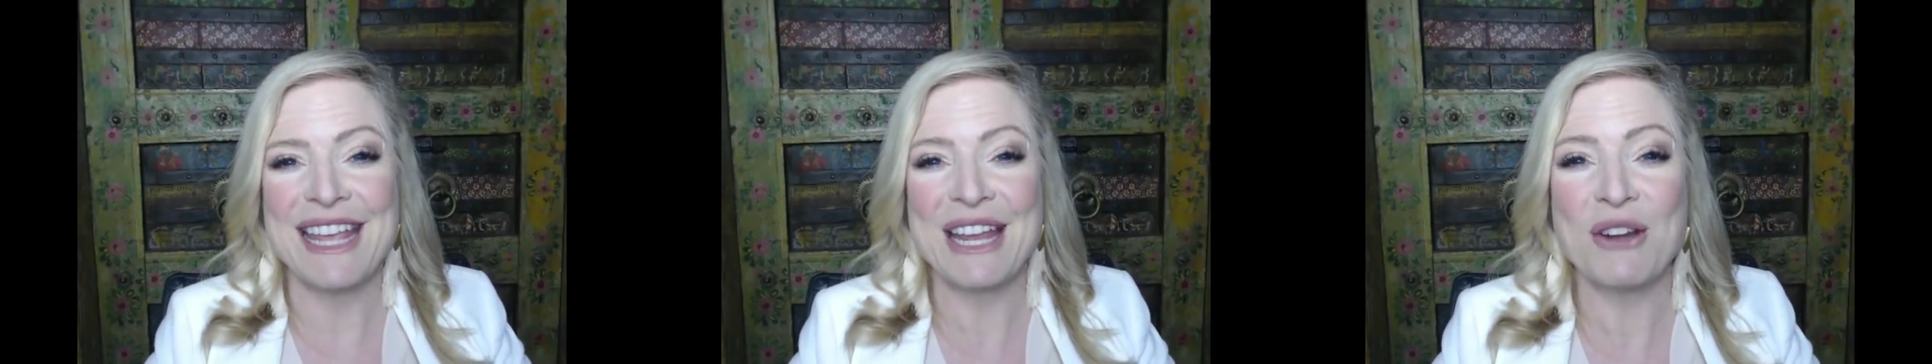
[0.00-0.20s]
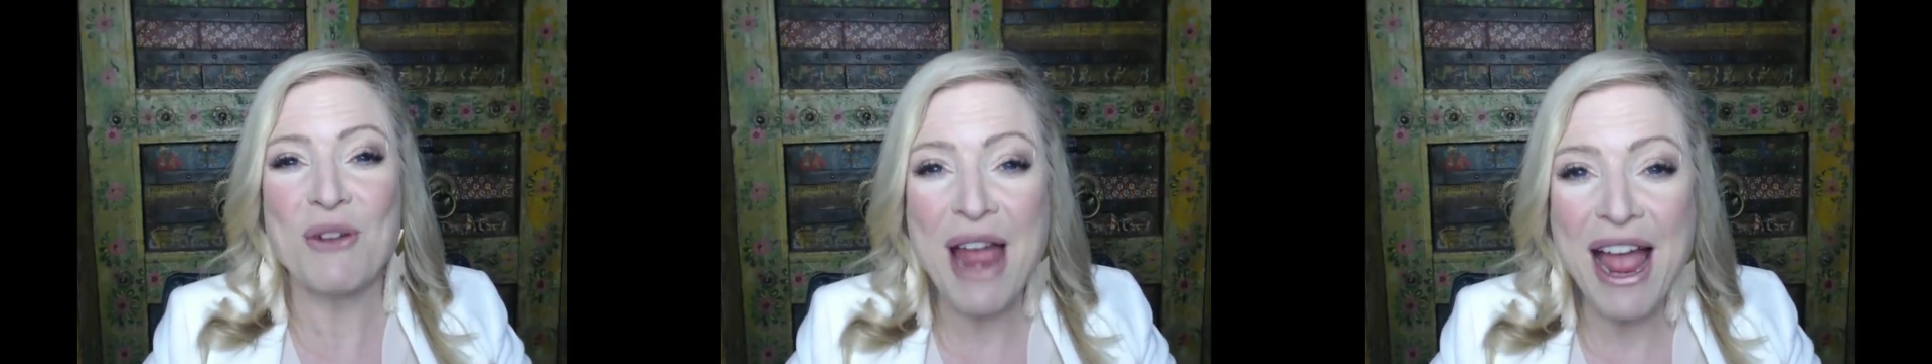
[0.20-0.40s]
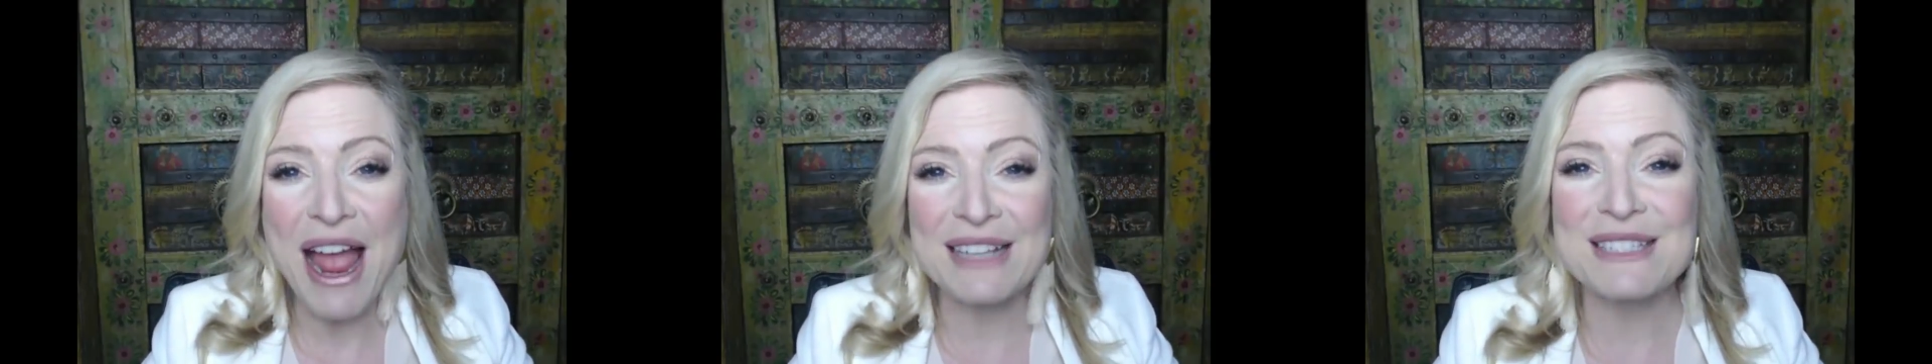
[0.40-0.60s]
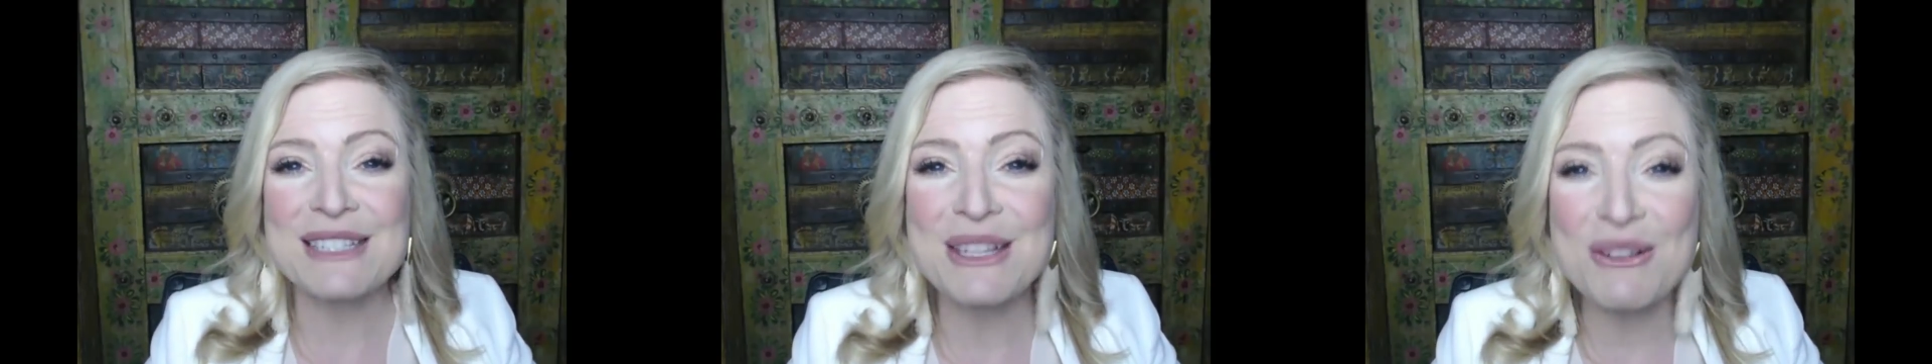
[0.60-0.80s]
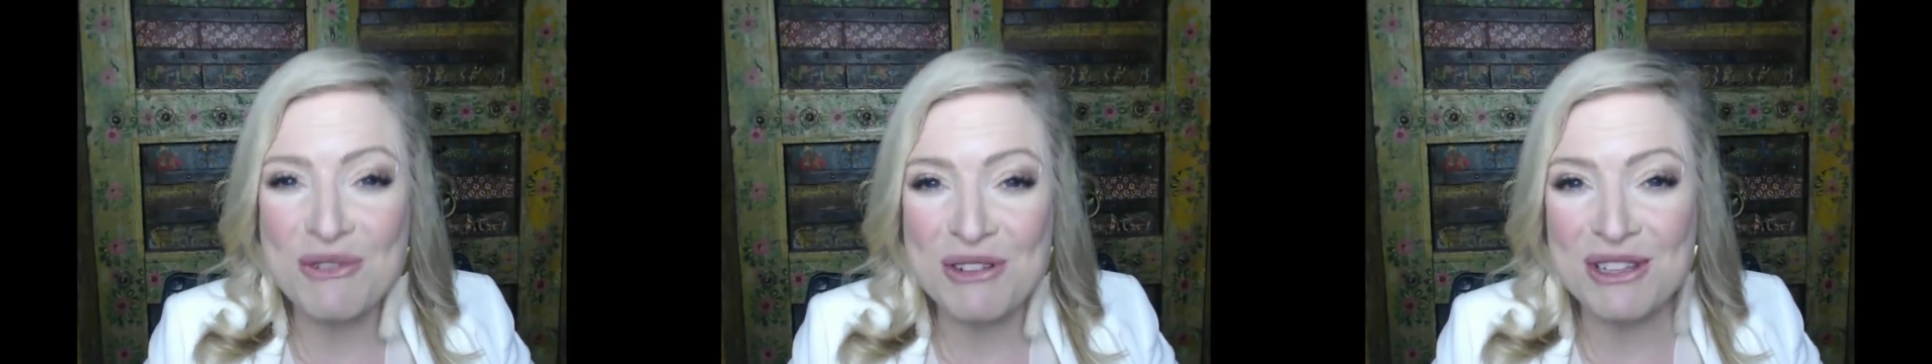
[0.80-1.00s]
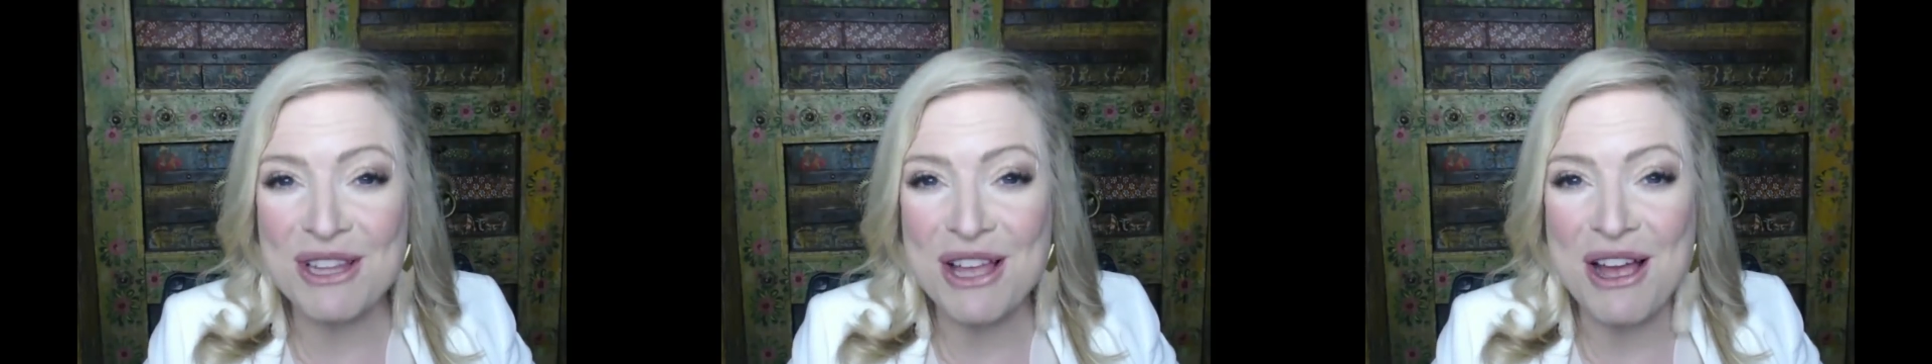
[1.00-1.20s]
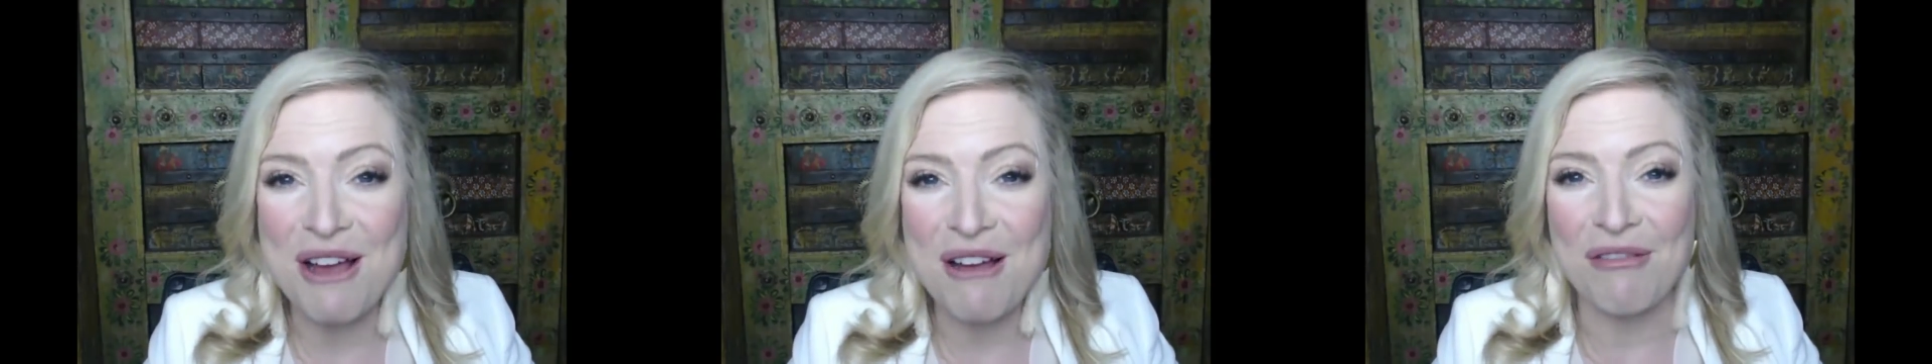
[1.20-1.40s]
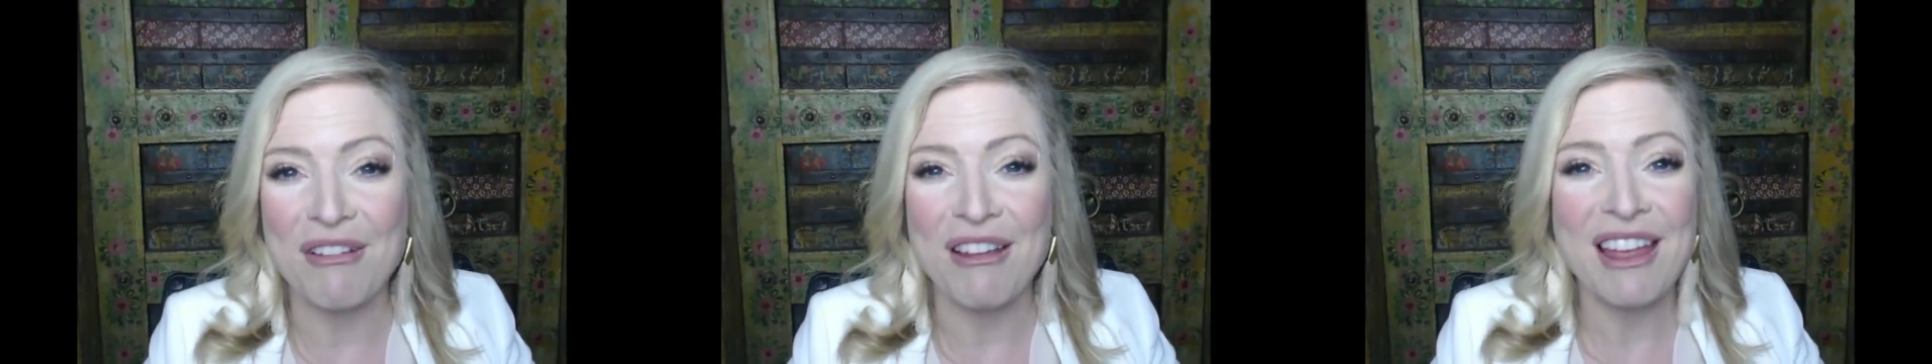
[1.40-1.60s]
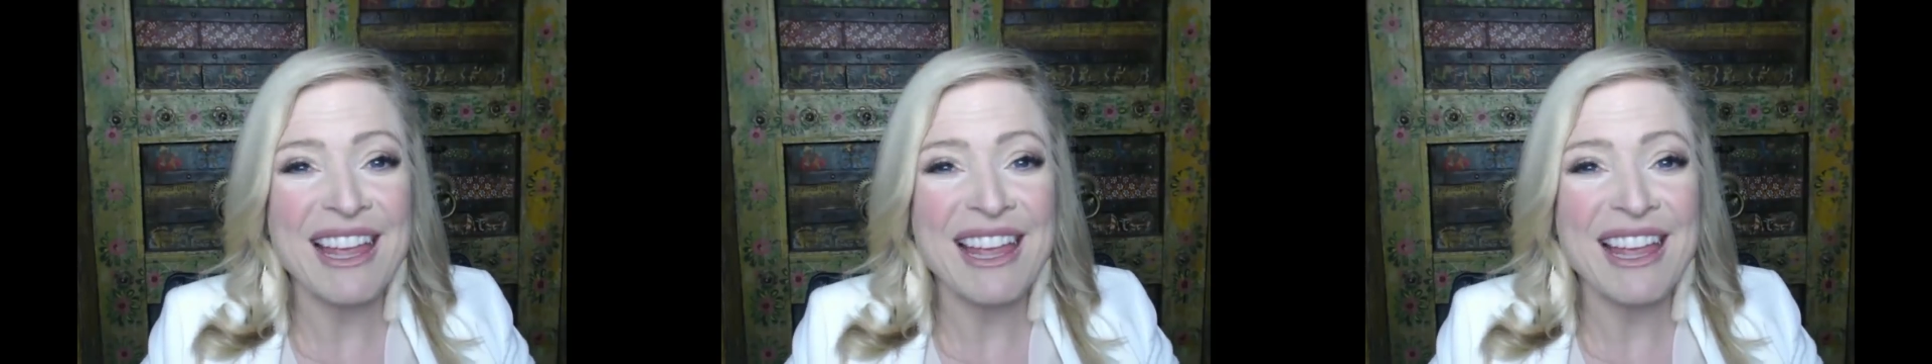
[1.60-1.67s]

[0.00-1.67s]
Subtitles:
interacting with love.